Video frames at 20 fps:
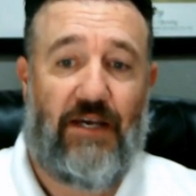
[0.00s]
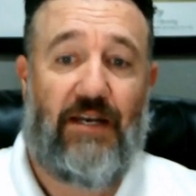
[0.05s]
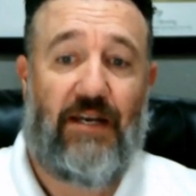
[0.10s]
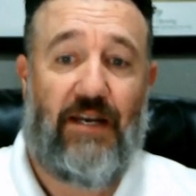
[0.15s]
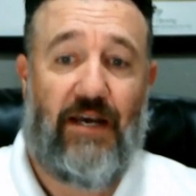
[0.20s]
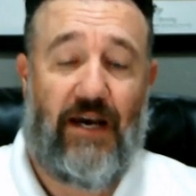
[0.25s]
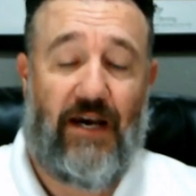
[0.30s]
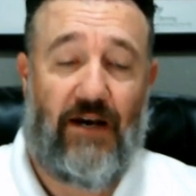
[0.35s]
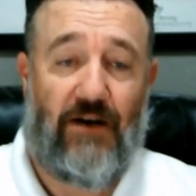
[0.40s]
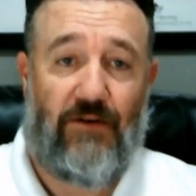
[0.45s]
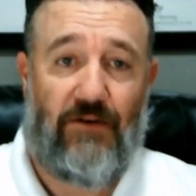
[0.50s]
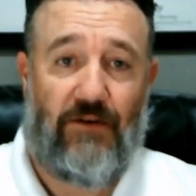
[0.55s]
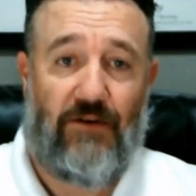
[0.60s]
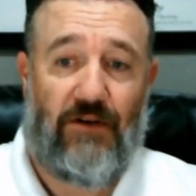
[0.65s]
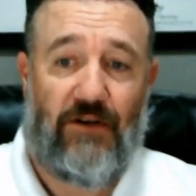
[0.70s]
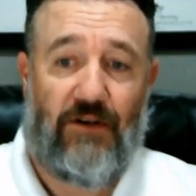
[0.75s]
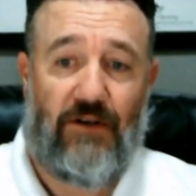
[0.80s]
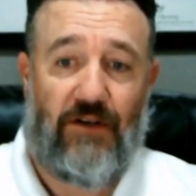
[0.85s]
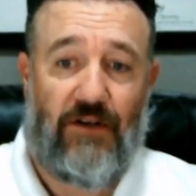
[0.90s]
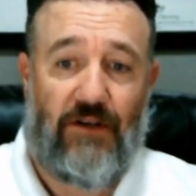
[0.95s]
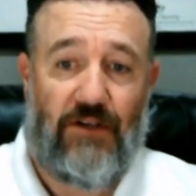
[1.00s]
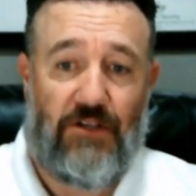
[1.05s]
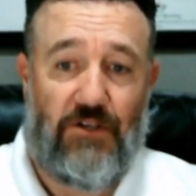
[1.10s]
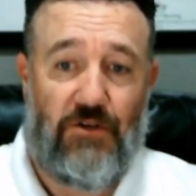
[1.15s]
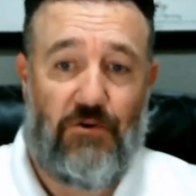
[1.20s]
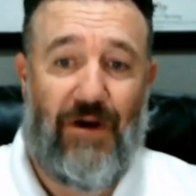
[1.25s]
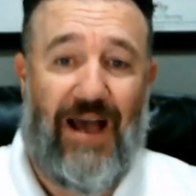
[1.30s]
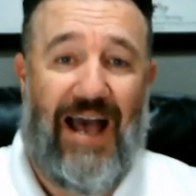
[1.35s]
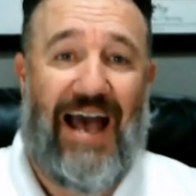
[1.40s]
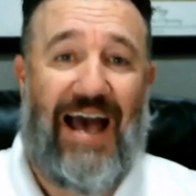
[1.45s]
Now,
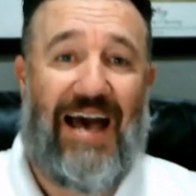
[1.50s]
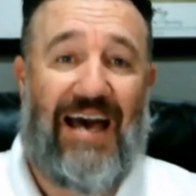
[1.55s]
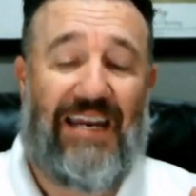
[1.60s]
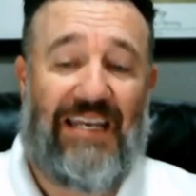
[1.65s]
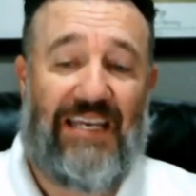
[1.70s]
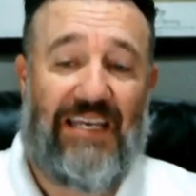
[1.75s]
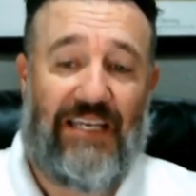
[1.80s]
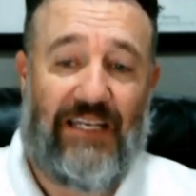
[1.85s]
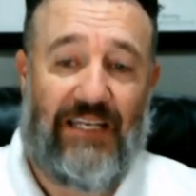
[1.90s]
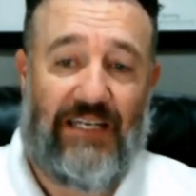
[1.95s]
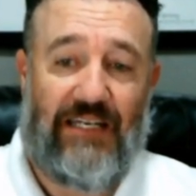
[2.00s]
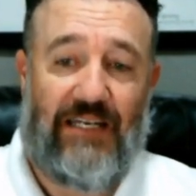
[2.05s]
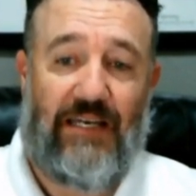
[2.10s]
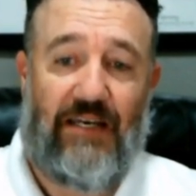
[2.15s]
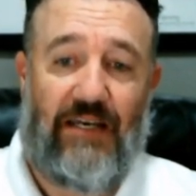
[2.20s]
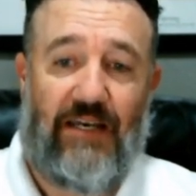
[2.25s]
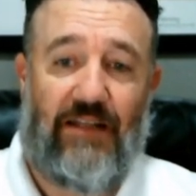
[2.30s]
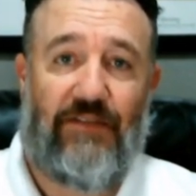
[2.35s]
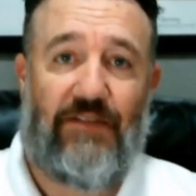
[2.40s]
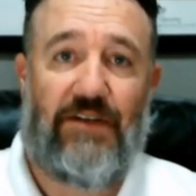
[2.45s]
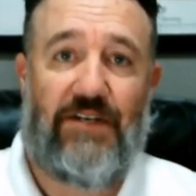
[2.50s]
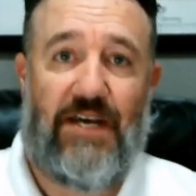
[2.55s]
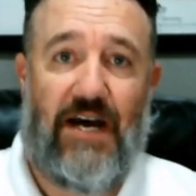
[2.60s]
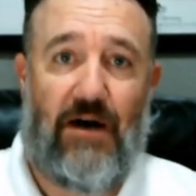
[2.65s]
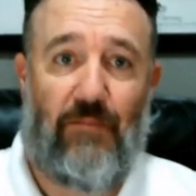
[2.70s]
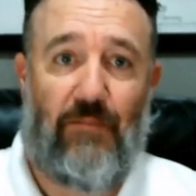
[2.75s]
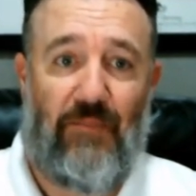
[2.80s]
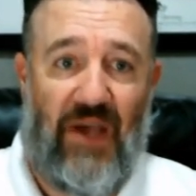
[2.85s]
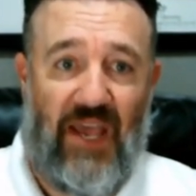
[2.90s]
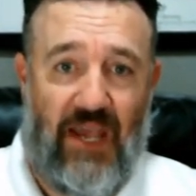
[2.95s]
you add in the
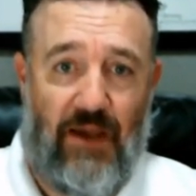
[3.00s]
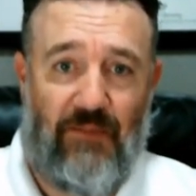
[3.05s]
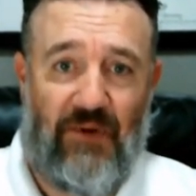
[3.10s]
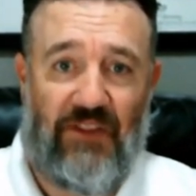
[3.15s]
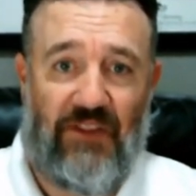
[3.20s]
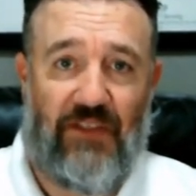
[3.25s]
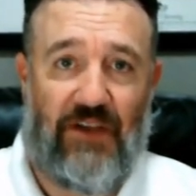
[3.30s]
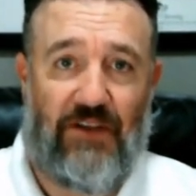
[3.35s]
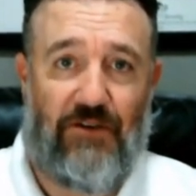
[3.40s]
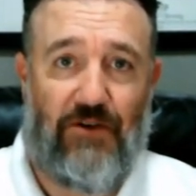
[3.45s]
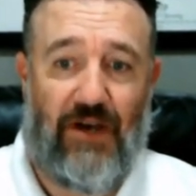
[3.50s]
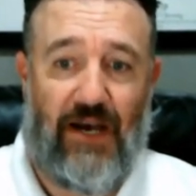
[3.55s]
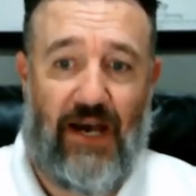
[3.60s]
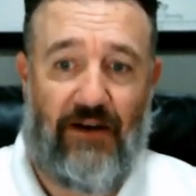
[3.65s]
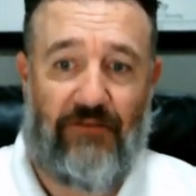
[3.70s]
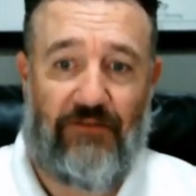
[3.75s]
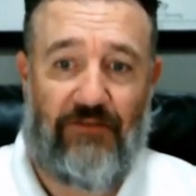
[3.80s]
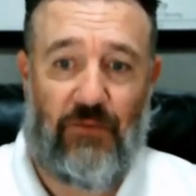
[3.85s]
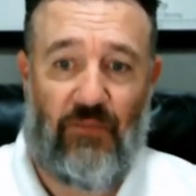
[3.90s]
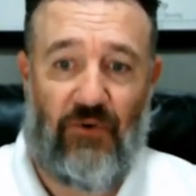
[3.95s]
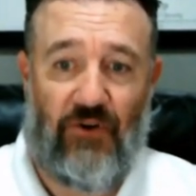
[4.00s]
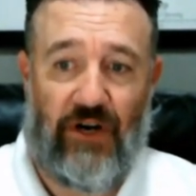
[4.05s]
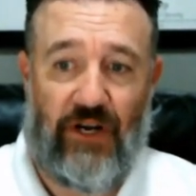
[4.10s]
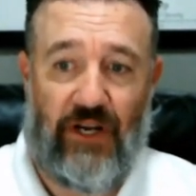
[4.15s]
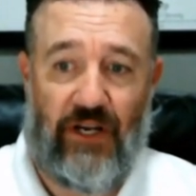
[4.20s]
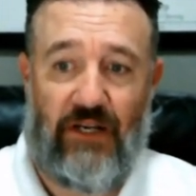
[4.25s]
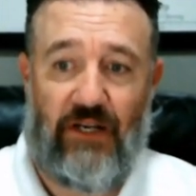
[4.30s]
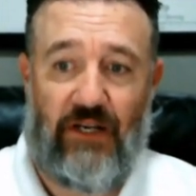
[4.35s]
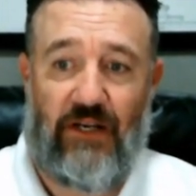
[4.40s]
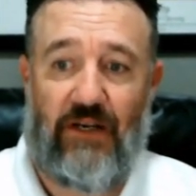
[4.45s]
down payment that you have to
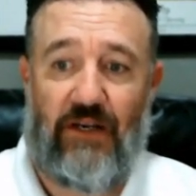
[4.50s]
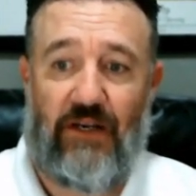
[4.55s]
bring,